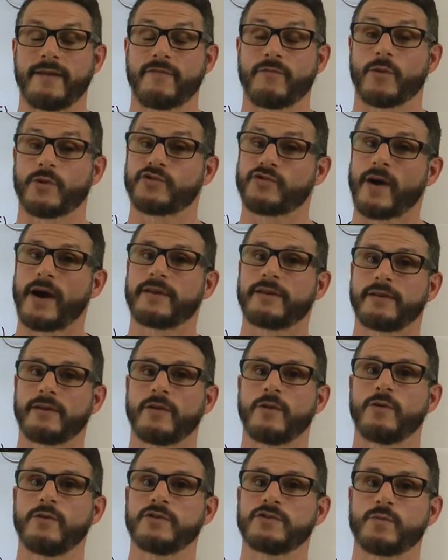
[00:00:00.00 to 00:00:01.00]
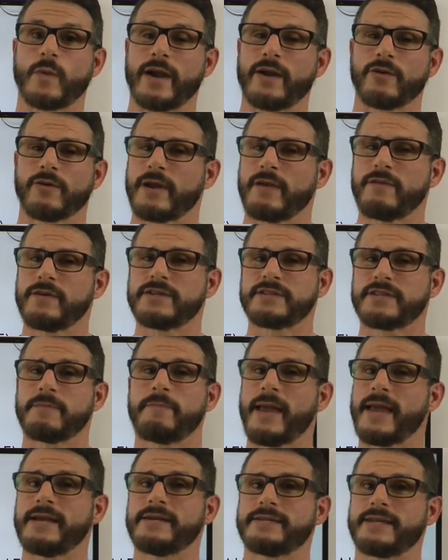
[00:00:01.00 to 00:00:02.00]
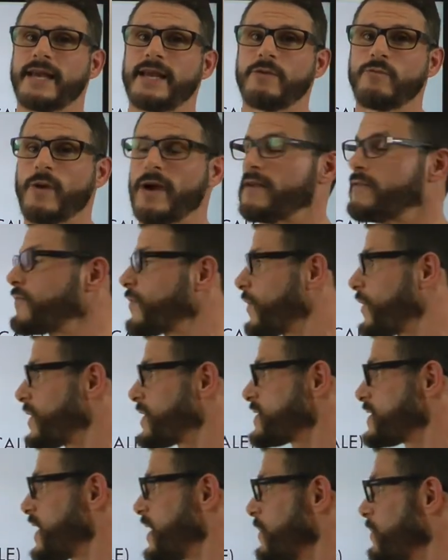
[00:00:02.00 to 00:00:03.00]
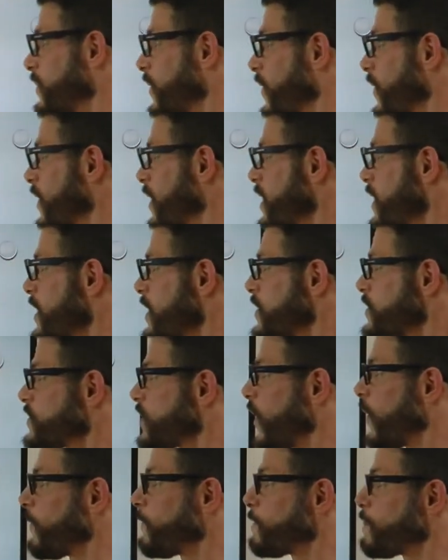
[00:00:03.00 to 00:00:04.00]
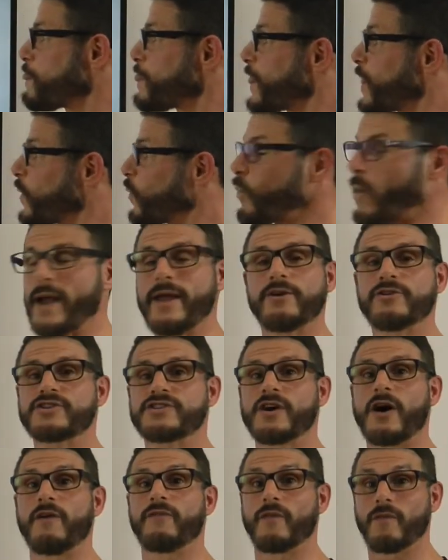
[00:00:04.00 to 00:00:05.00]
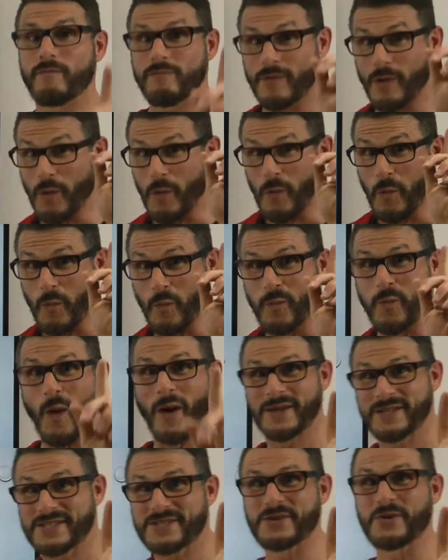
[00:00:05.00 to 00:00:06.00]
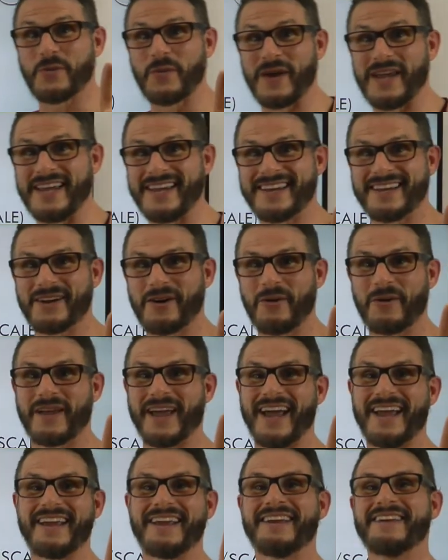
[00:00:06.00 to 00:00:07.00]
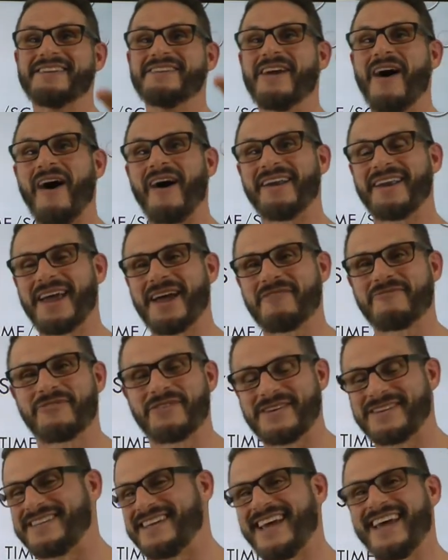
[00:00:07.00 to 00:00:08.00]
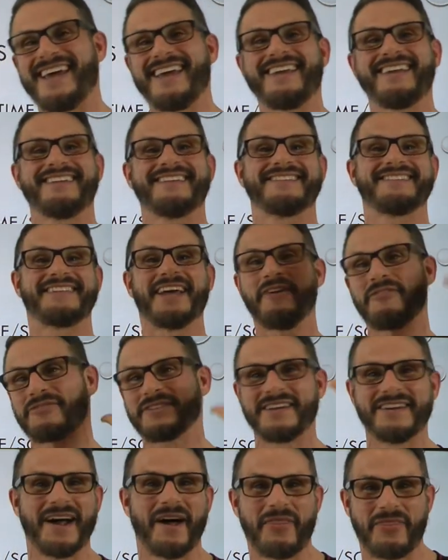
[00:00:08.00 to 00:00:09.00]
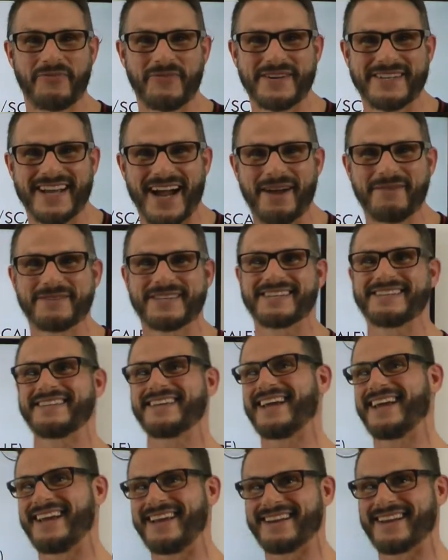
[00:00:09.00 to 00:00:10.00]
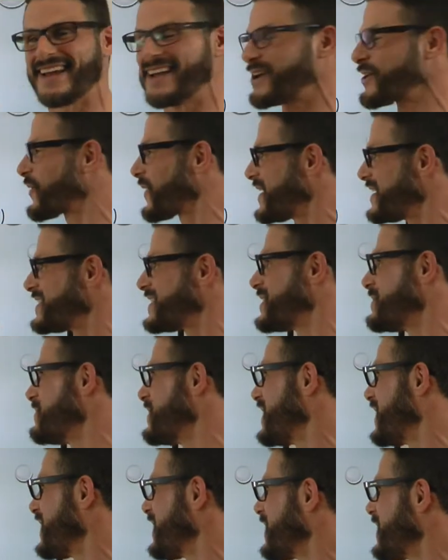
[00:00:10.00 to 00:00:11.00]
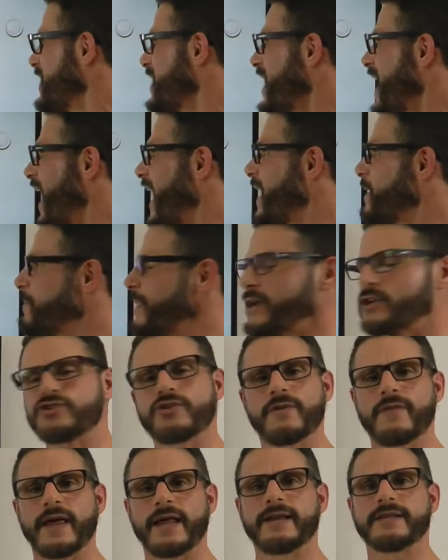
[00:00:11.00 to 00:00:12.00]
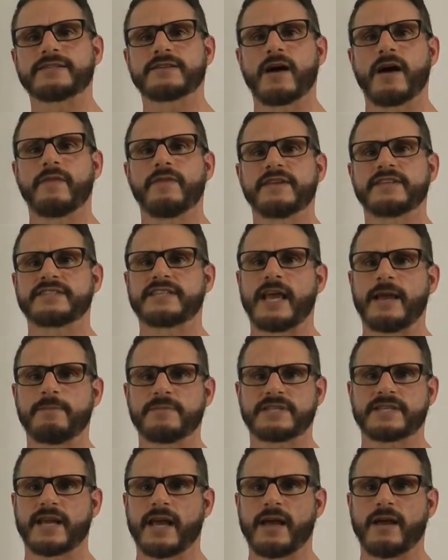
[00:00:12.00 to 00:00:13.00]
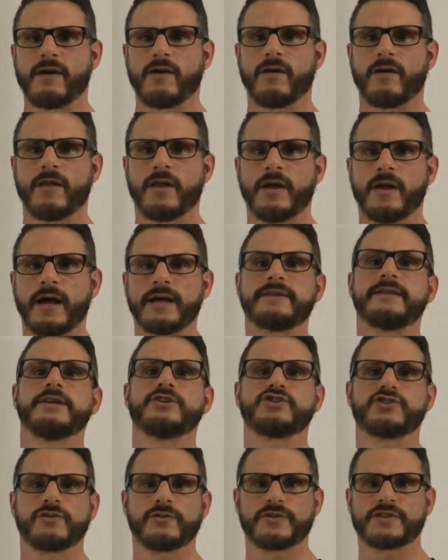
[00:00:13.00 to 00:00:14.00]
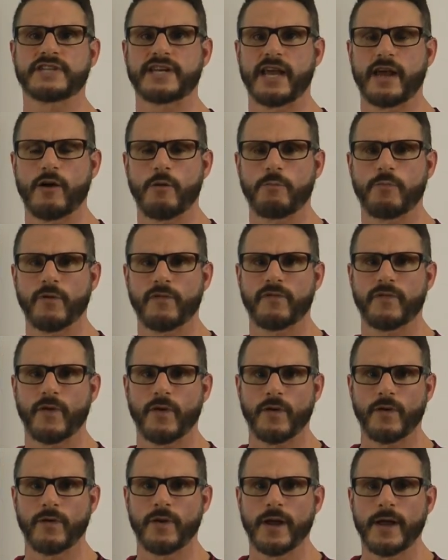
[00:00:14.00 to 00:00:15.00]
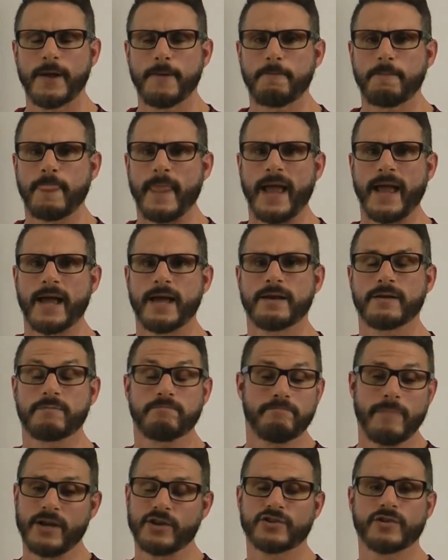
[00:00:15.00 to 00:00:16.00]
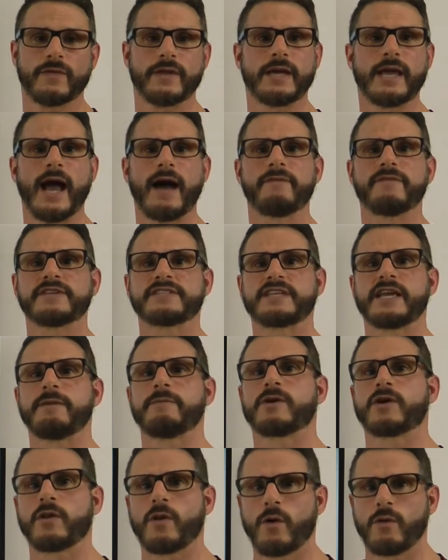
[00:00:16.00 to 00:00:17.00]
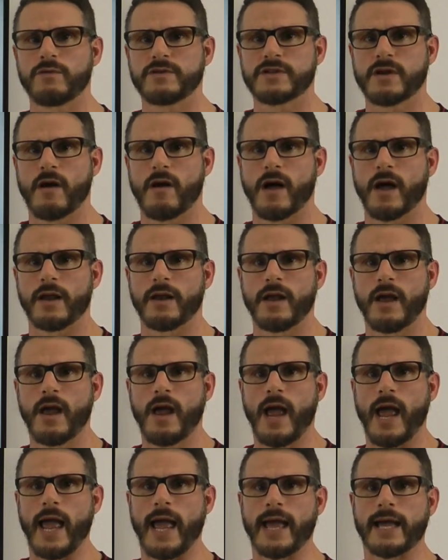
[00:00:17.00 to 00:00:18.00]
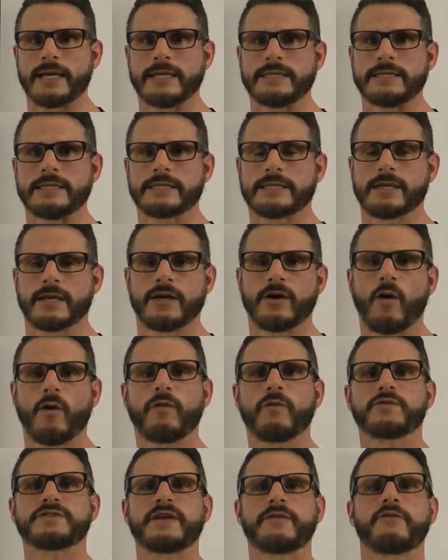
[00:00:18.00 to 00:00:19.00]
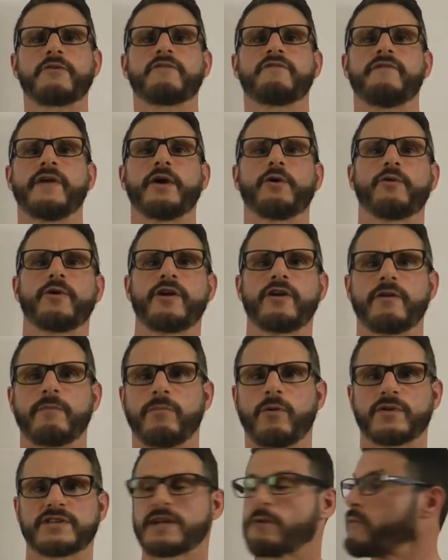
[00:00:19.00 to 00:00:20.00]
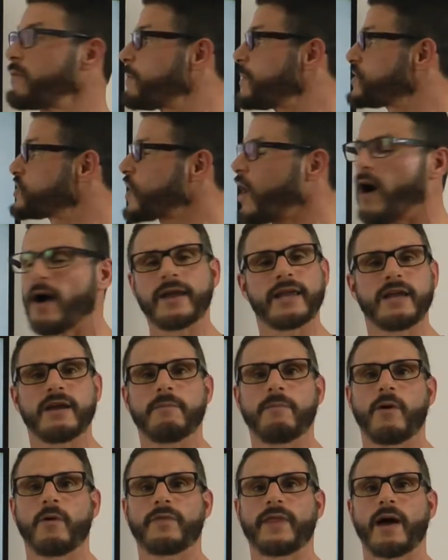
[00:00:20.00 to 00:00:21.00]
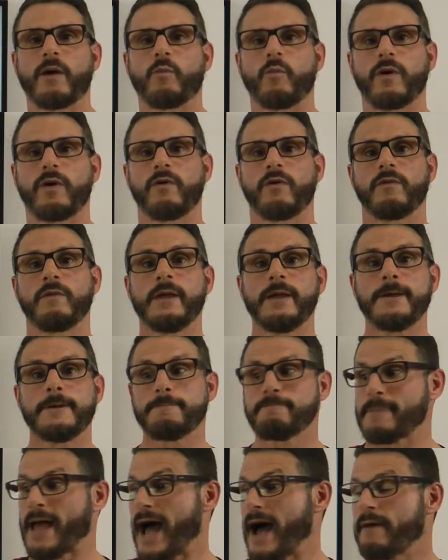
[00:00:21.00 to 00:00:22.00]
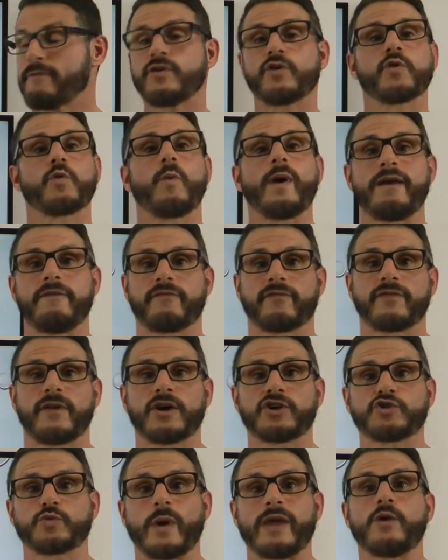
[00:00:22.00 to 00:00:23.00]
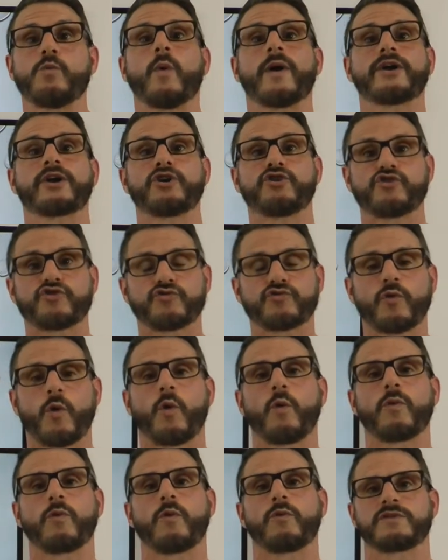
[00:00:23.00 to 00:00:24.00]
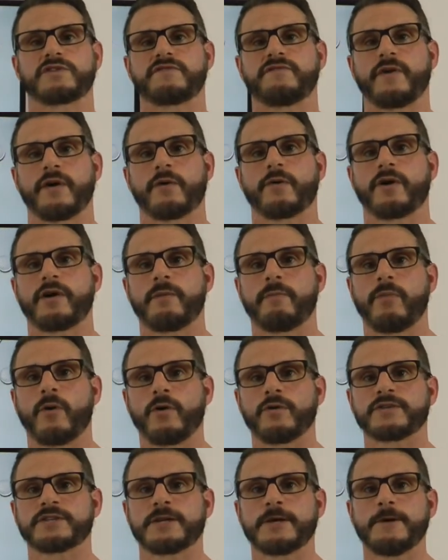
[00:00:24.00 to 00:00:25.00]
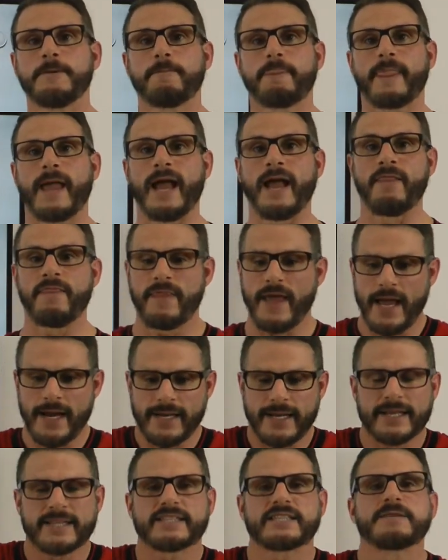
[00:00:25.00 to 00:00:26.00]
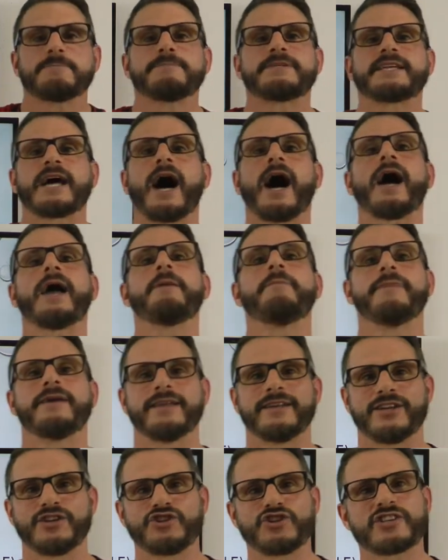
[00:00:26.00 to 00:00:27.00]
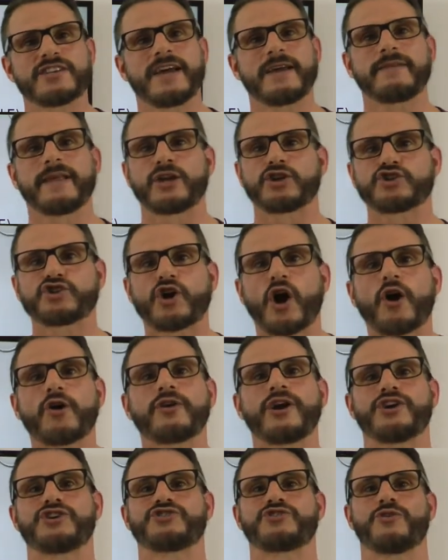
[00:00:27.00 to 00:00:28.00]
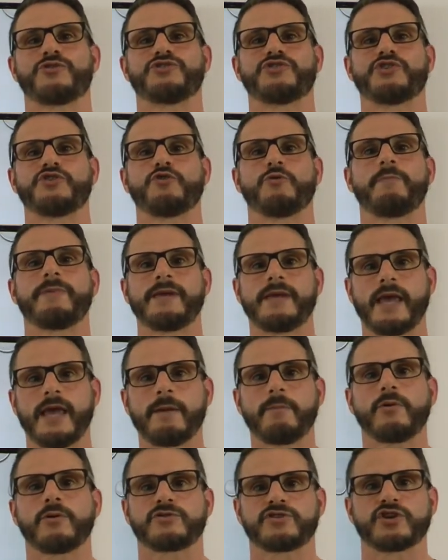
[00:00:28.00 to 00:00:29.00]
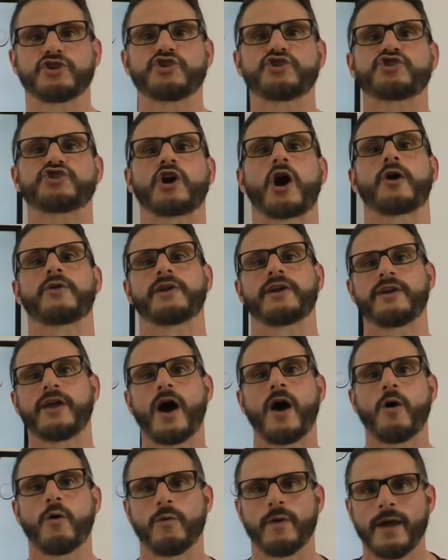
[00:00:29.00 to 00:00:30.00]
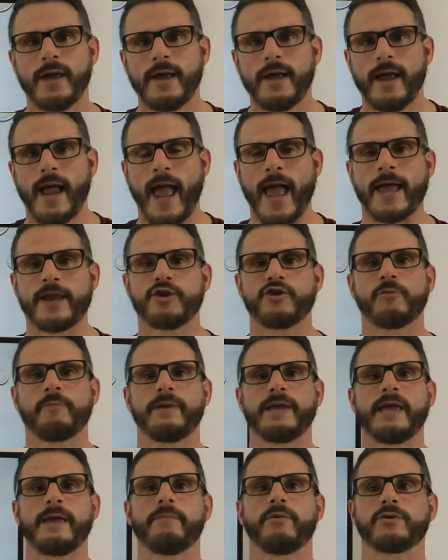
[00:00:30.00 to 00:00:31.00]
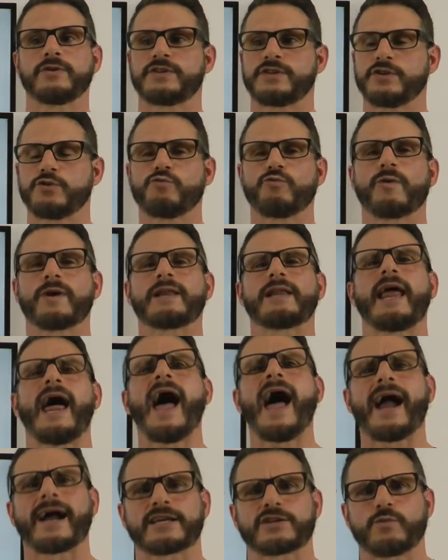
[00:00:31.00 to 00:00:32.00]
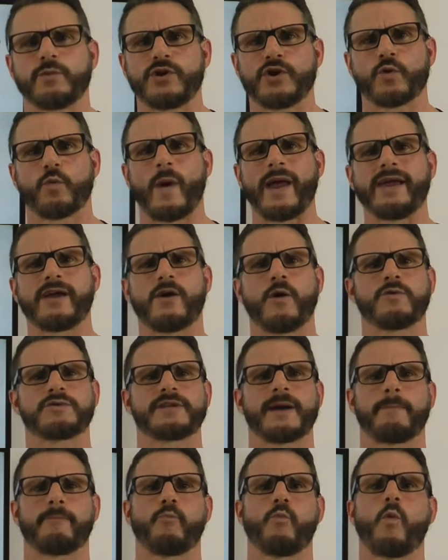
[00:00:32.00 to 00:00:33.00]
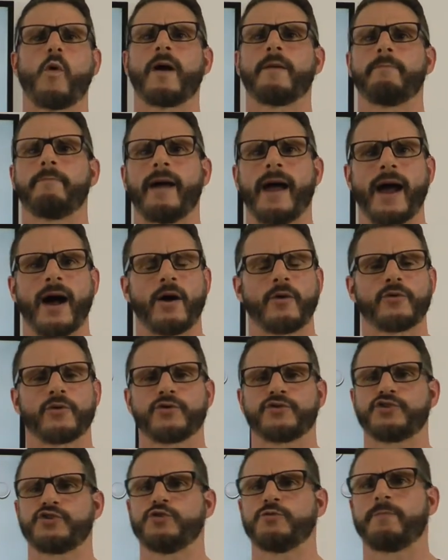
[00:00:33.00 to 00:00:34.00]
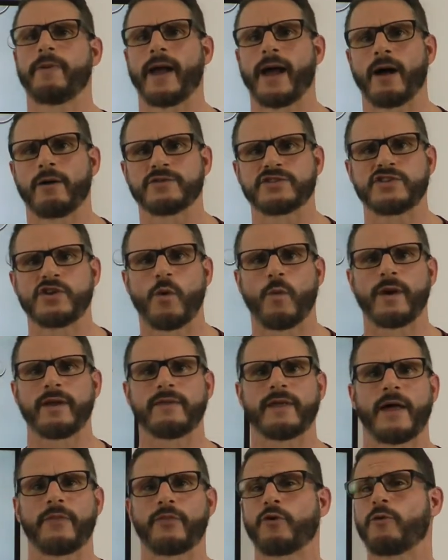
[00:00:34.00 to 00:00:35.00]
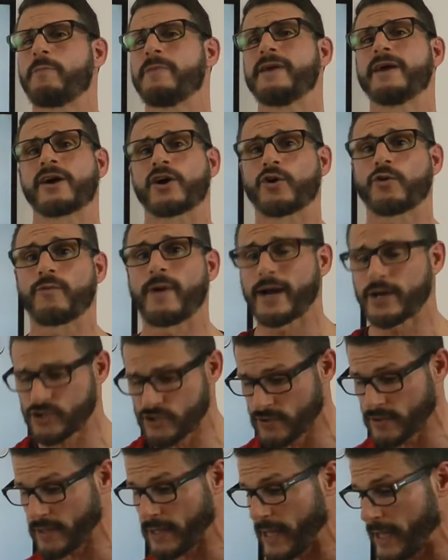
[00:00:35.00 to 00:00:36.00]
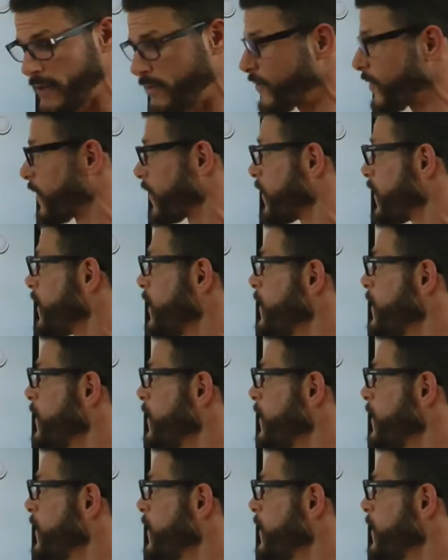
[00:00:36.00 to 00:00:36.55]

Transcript: if we're trying to lose weight or even to maintain weight, for example. So weigh yourself once a week, okay? Not every day, definitely not 3 times a day like crazy me, and make sure that it's on the same scale, a digital scale preferred, and make sure that you have the same clothes on and all those other variables that we've been talking about that will have your weight fluctuate. You want to control those variables and then get some time in. And just like that chart I showed you, you'll be able to chart it out and you'll be able to relax when your weight goes up 1 pound or 2 pounds, knowing that there'll be a correction later.